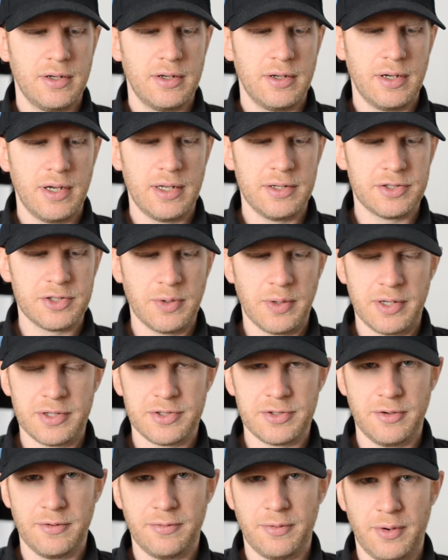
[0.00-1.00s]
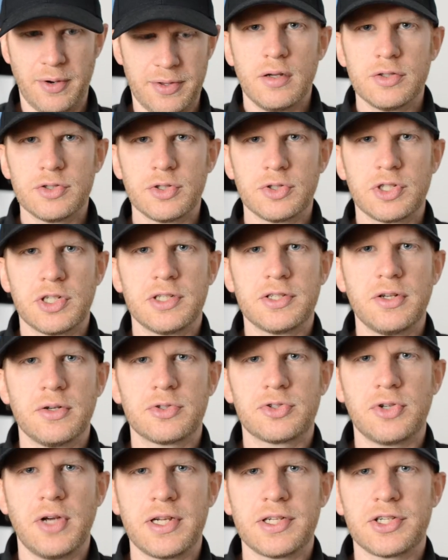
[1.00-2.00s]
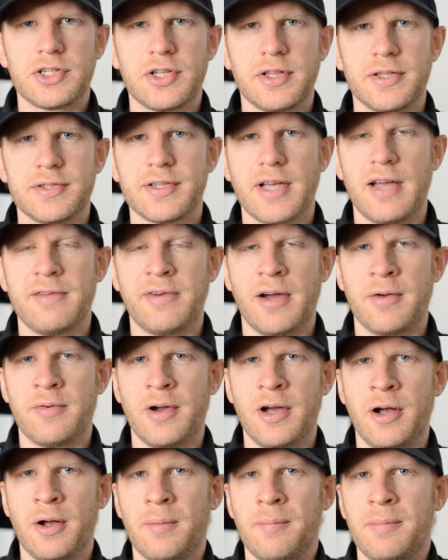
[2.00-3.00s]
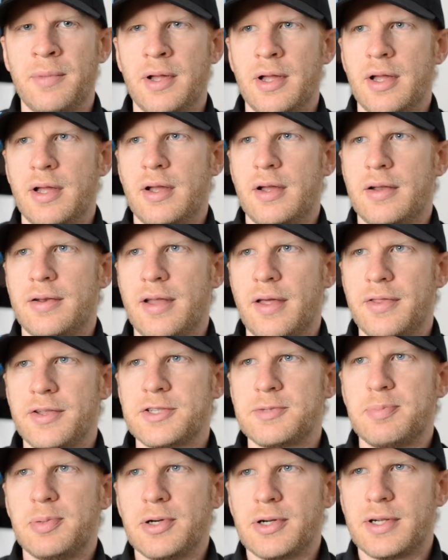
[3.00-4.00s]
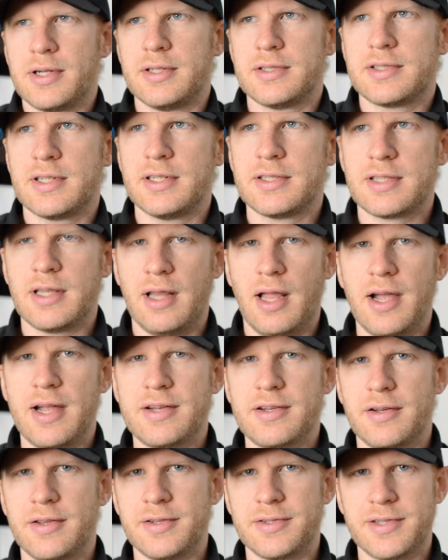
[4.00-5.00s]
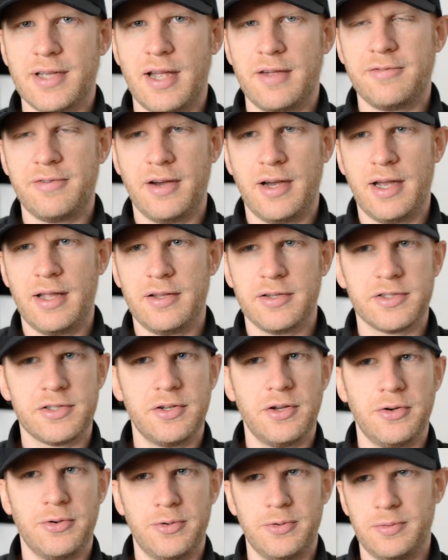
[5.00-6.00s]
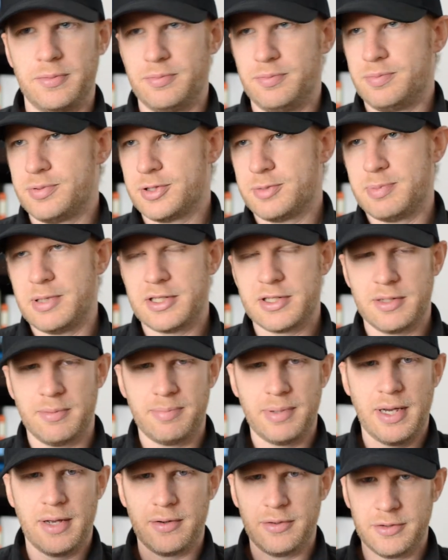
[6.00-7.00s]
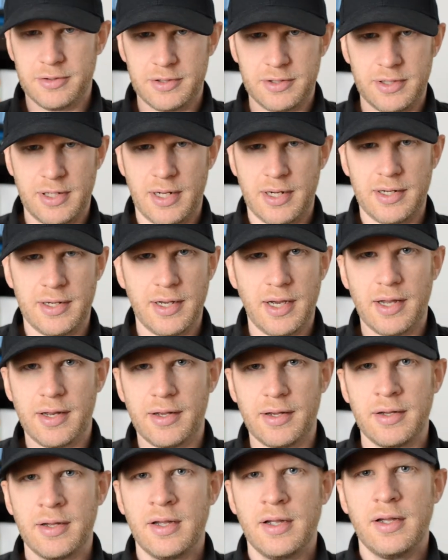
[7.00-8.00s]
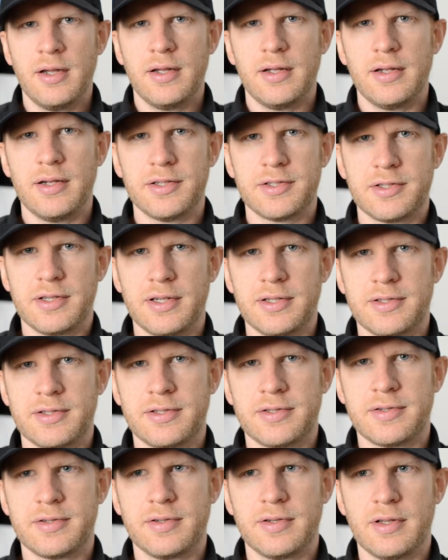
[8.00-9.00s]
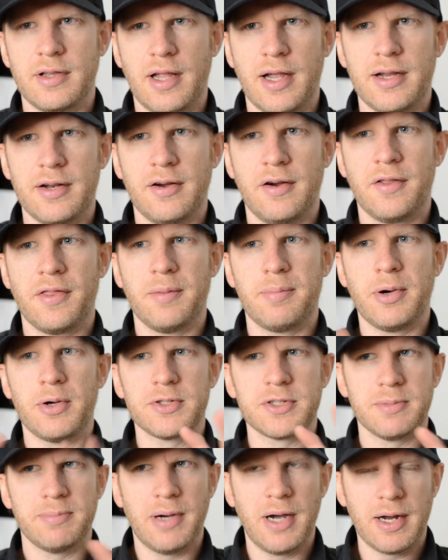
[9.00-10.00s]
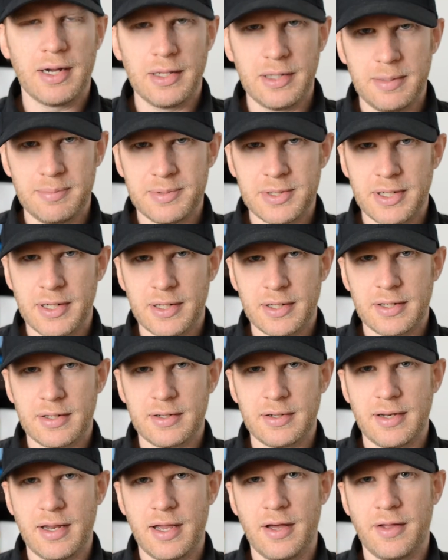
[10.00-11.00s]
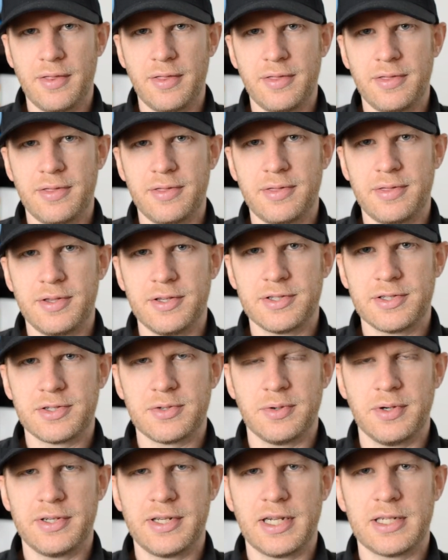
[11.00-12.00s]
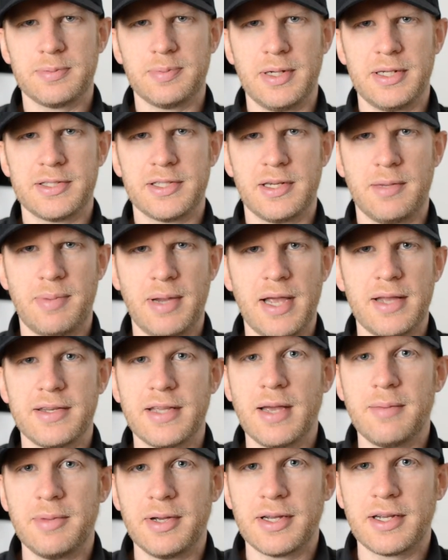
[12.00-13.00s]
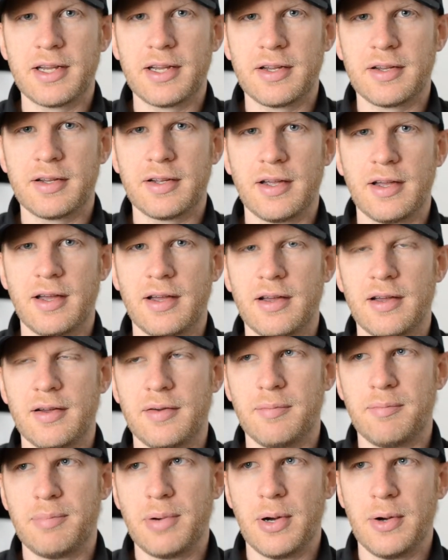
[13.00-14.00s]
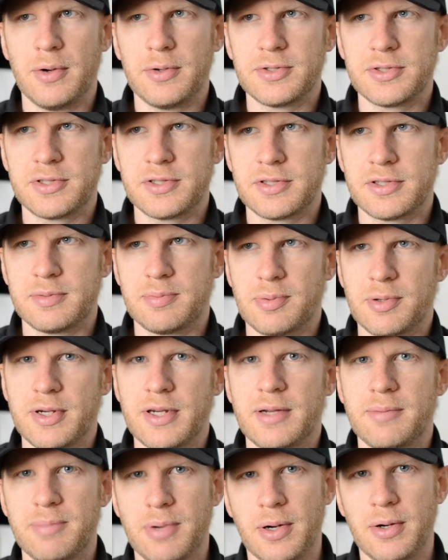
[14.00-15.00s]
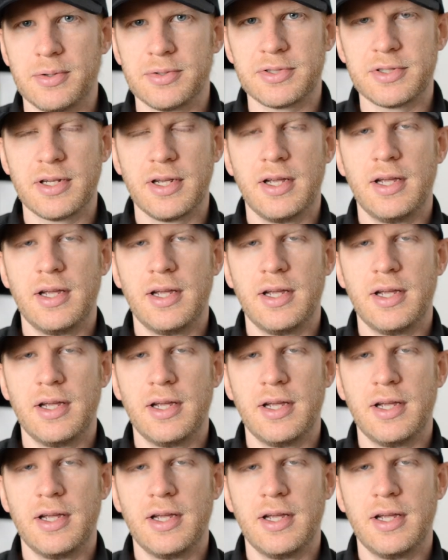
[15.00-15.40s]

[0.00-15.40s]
and so on and so forth. So she's no stranger to the sci fi realm. Now, this book is, is light on the sci fi, there's no spaceship battles, yada yada. It's, it's light on the post apocalyptic. Now, this story takes place in a pandemic, uh, post, pre and post,